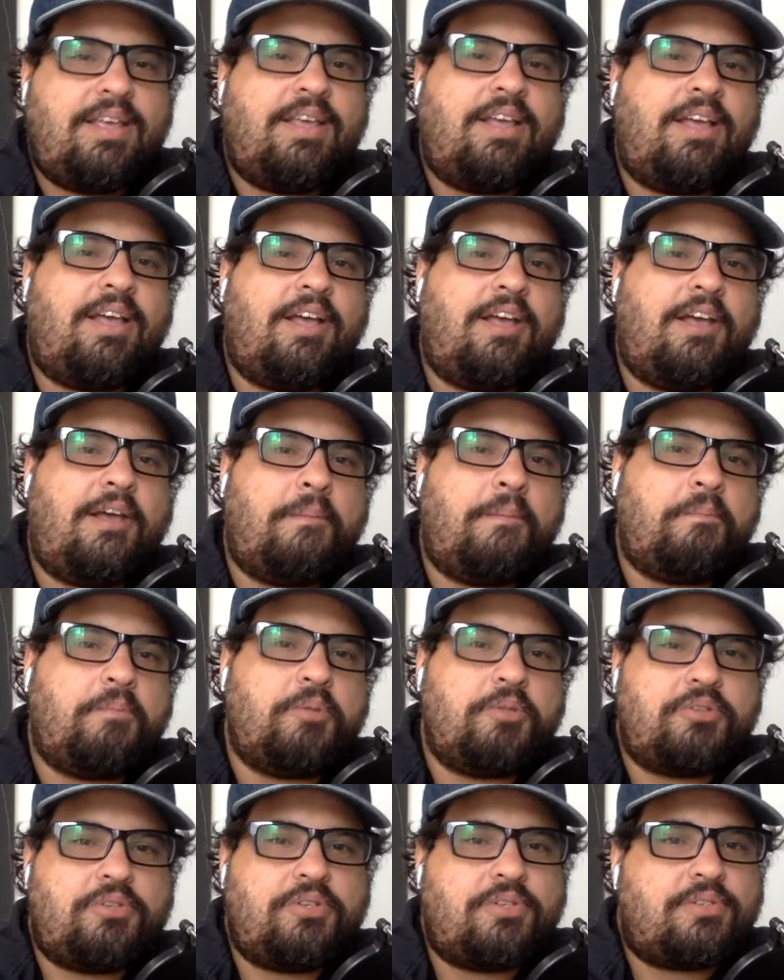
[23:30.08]

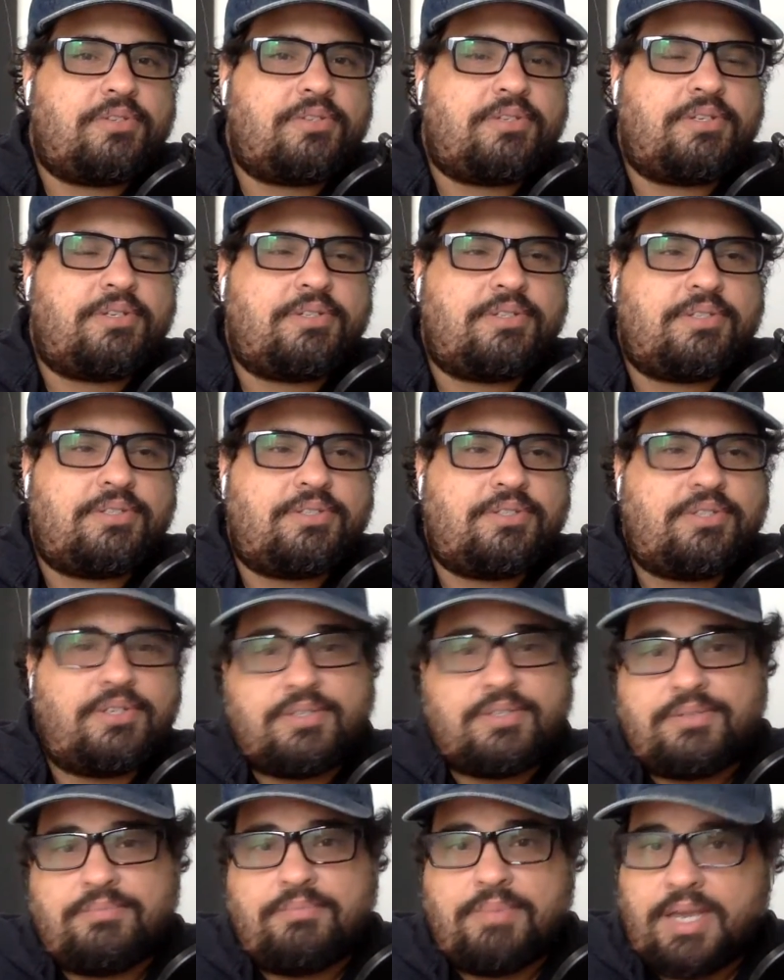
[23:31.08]
It's just because it's
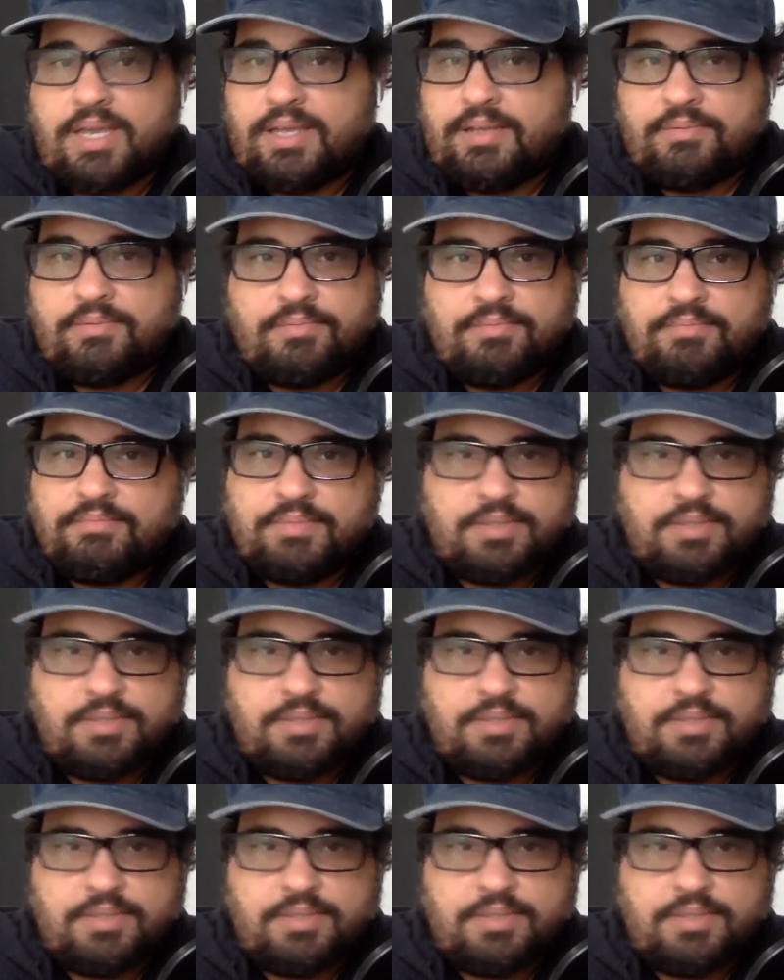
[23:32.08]
just my.